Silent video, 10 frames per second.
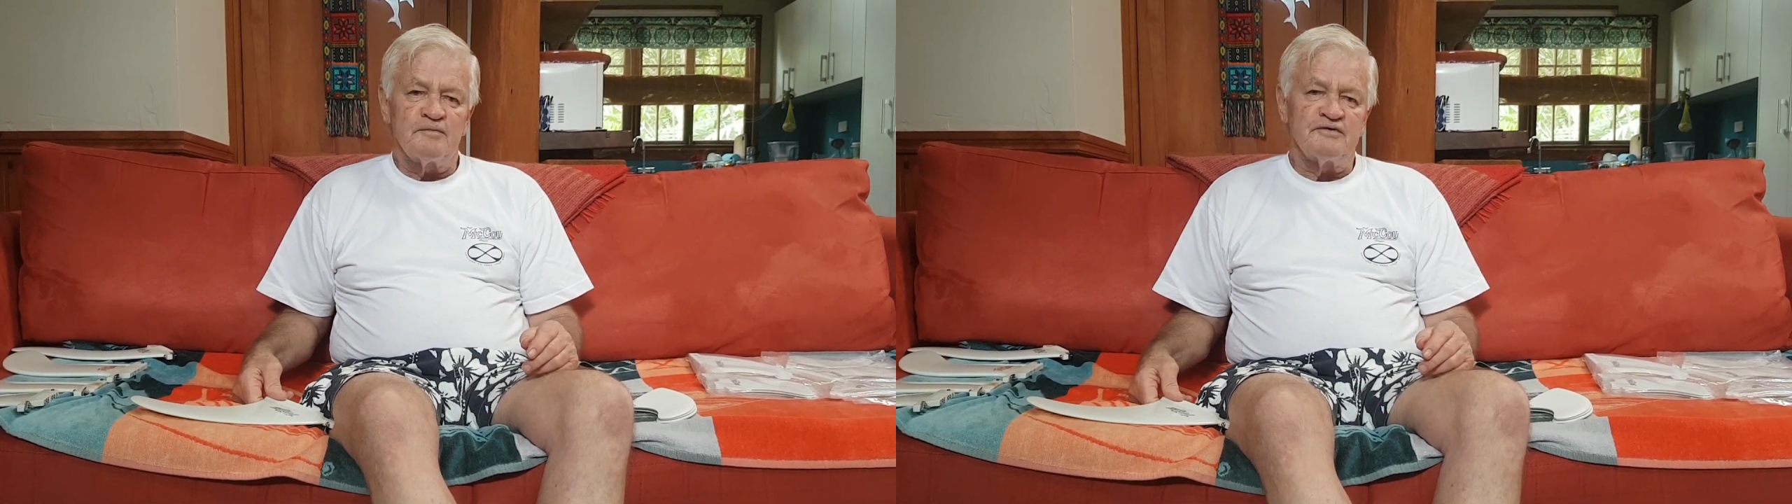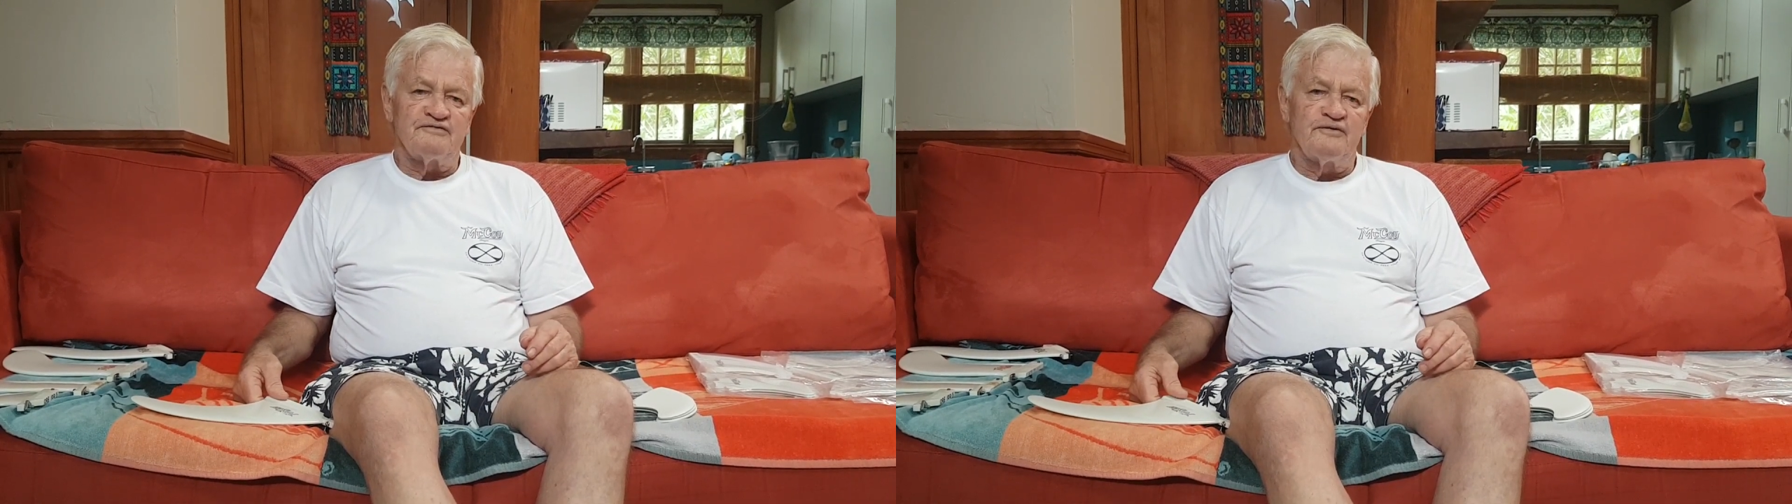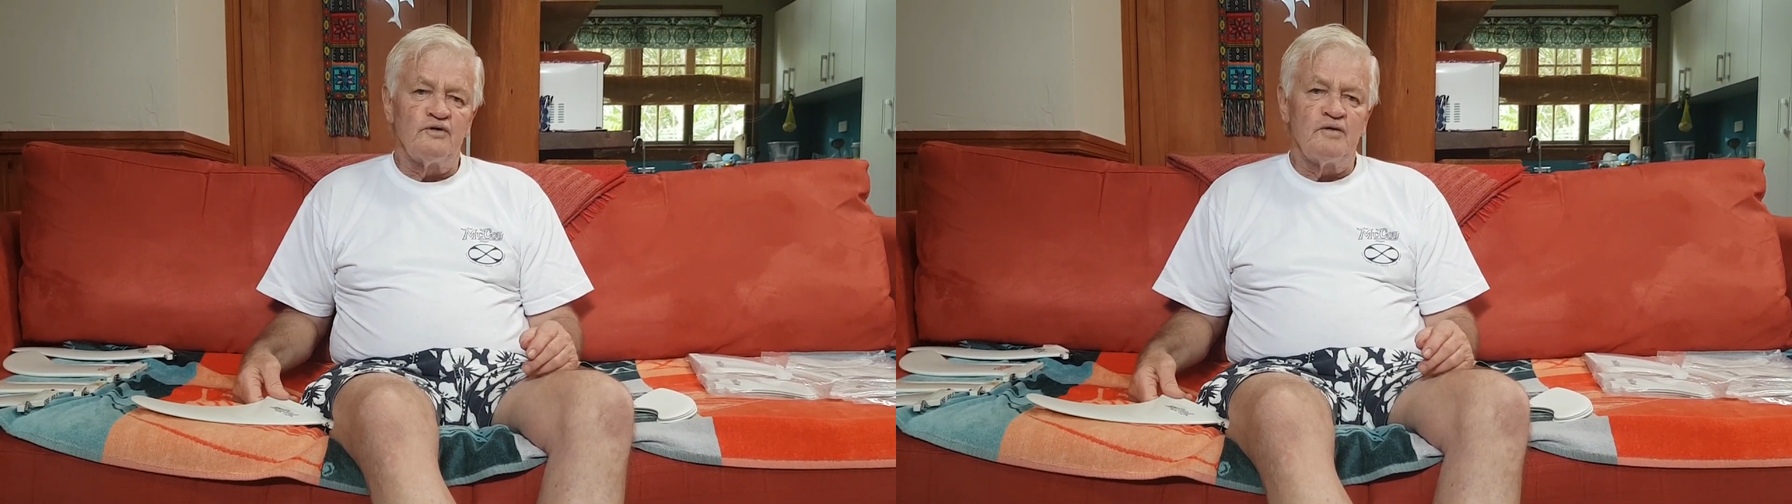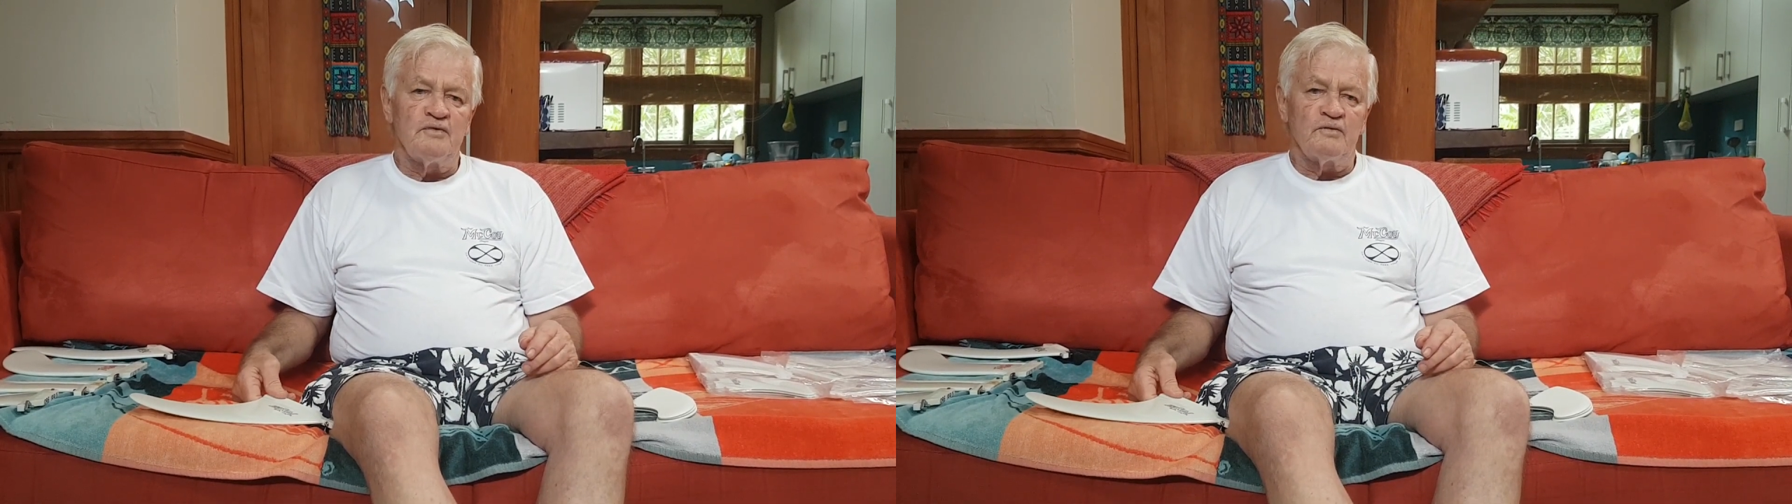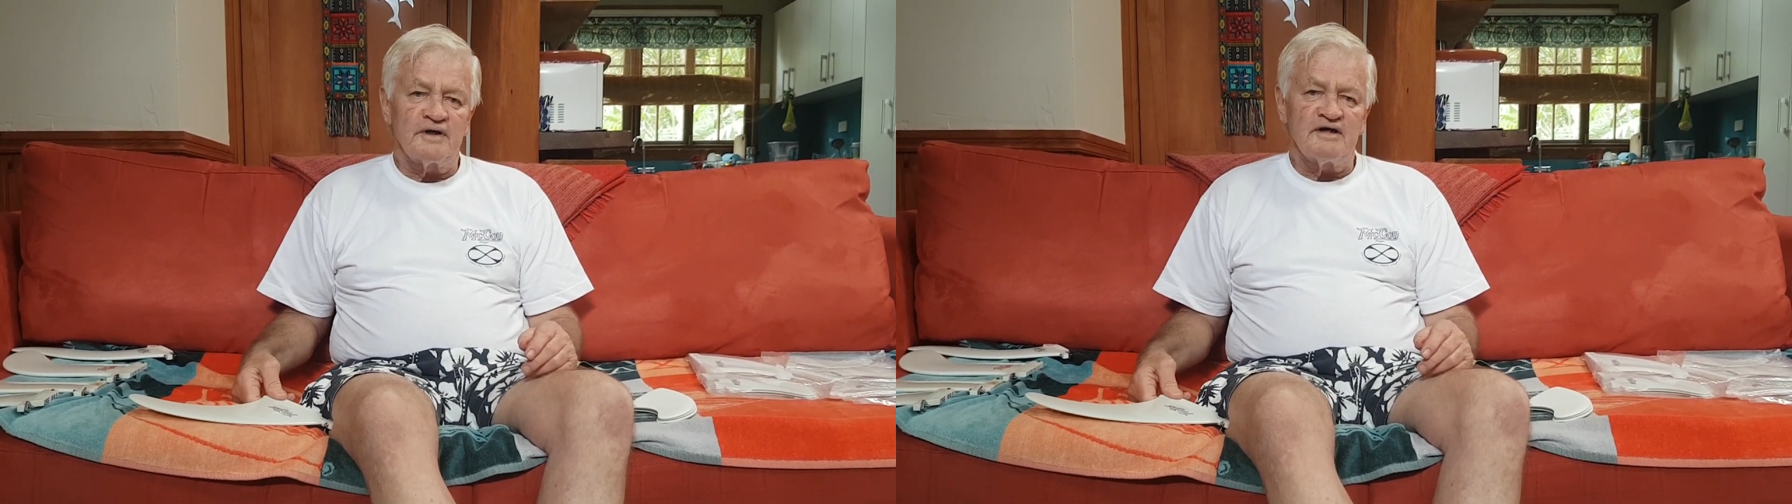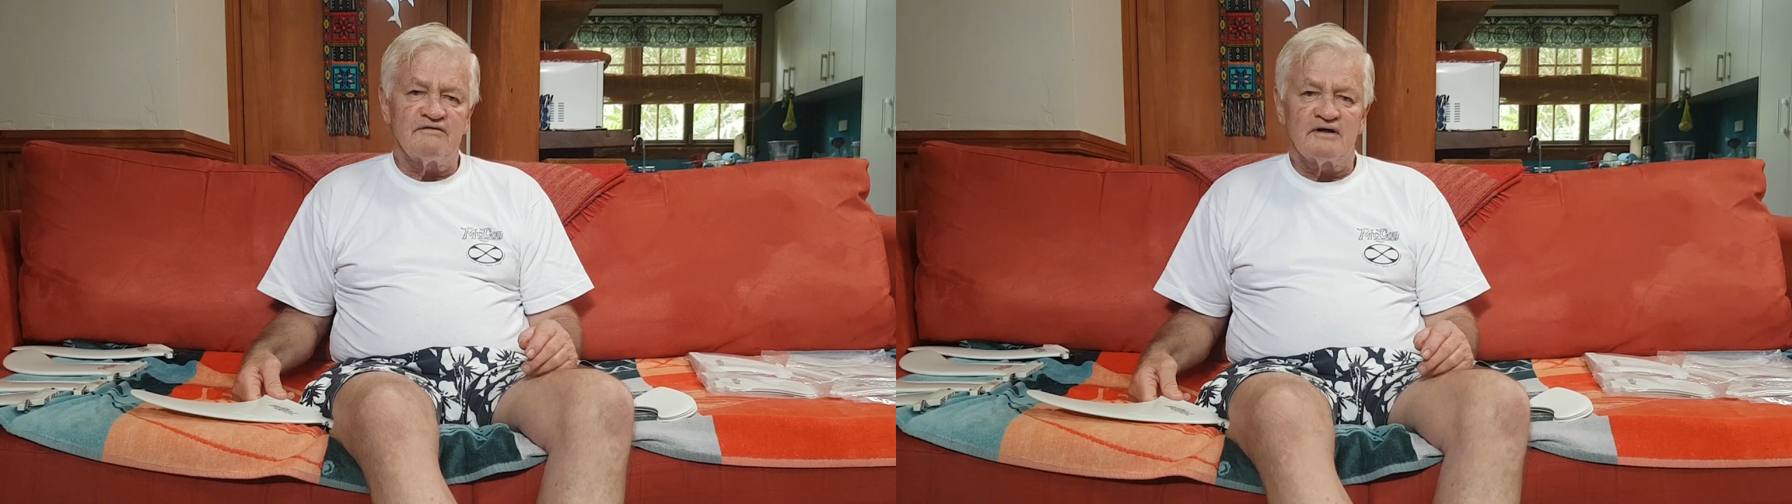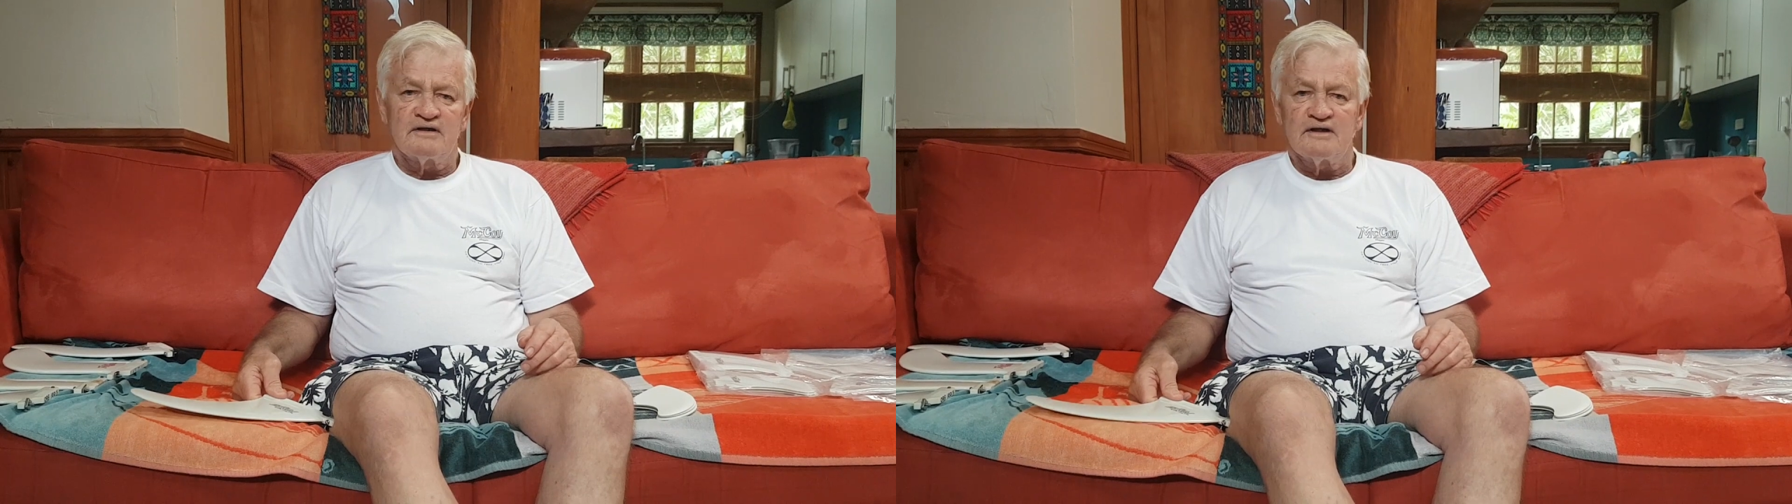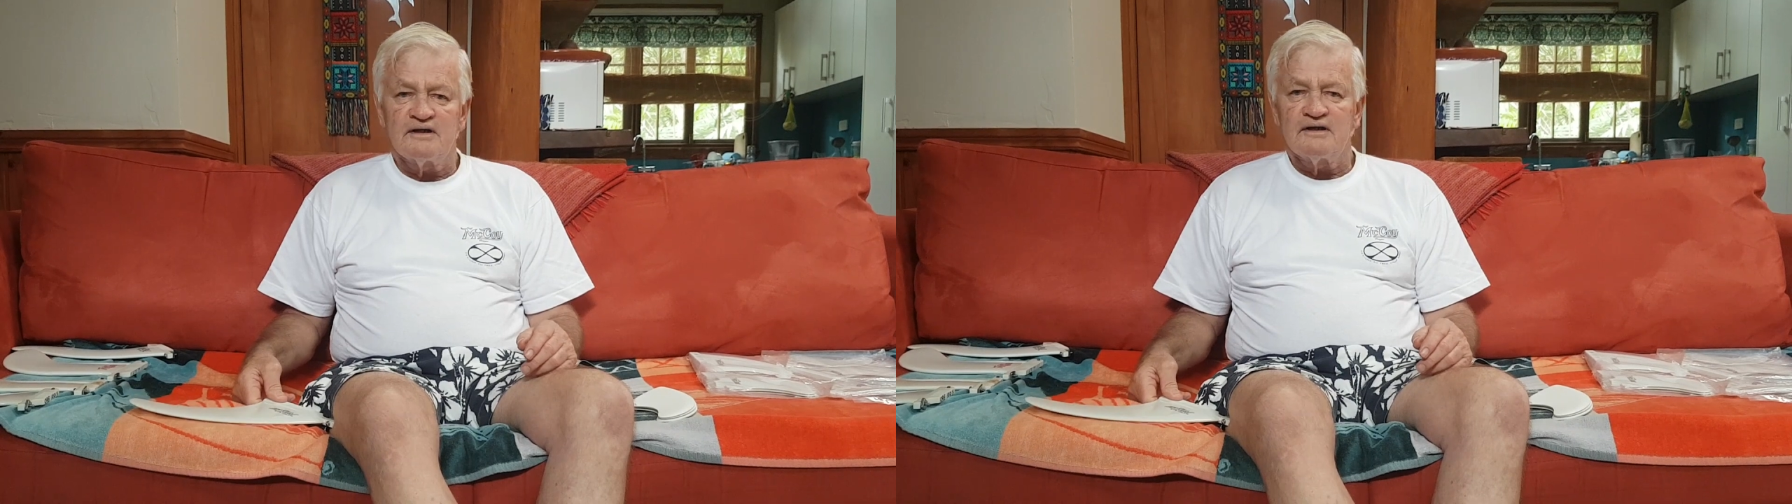to perform or whatever.
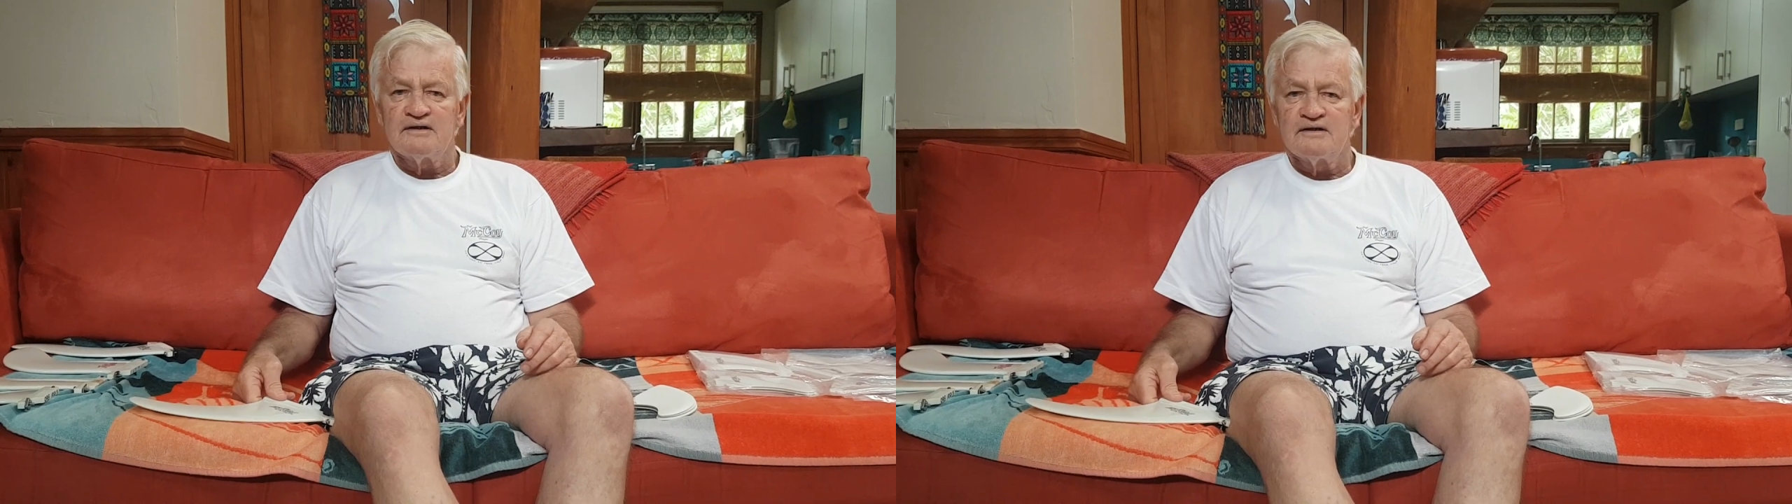Yeah.